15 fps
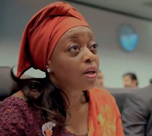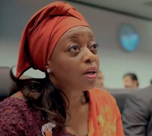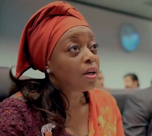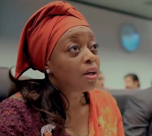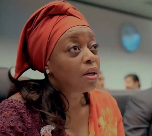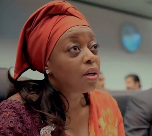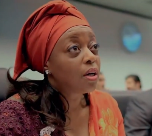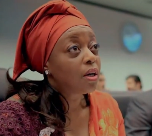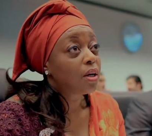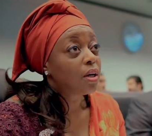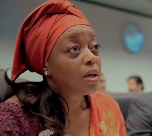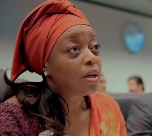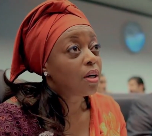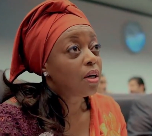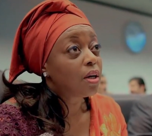
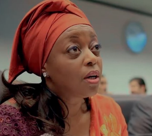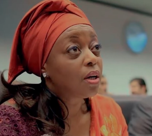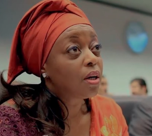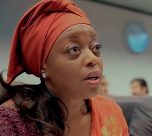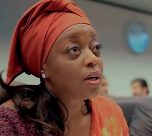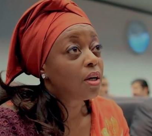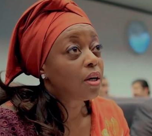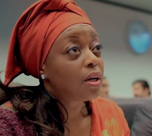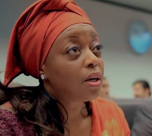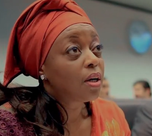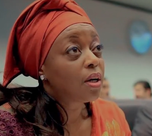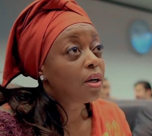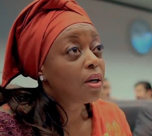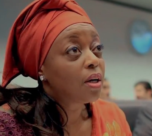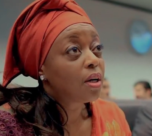
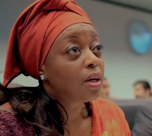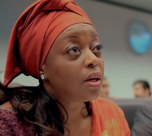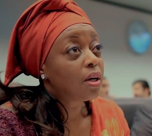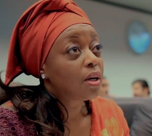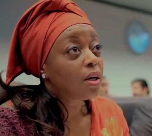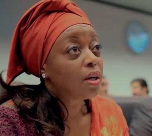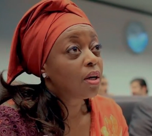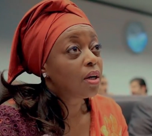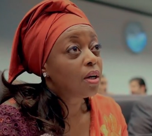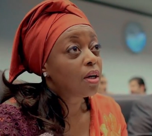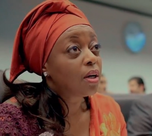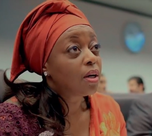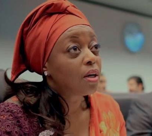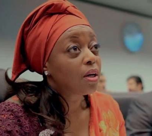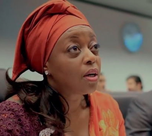
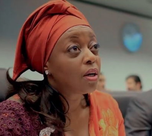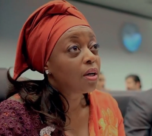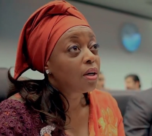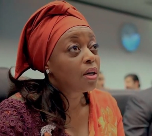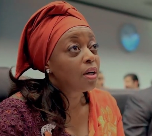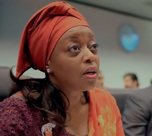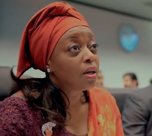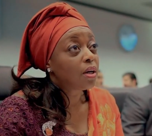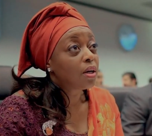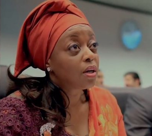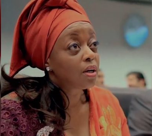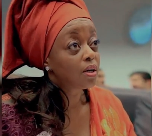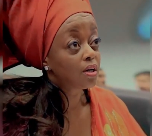[no speech]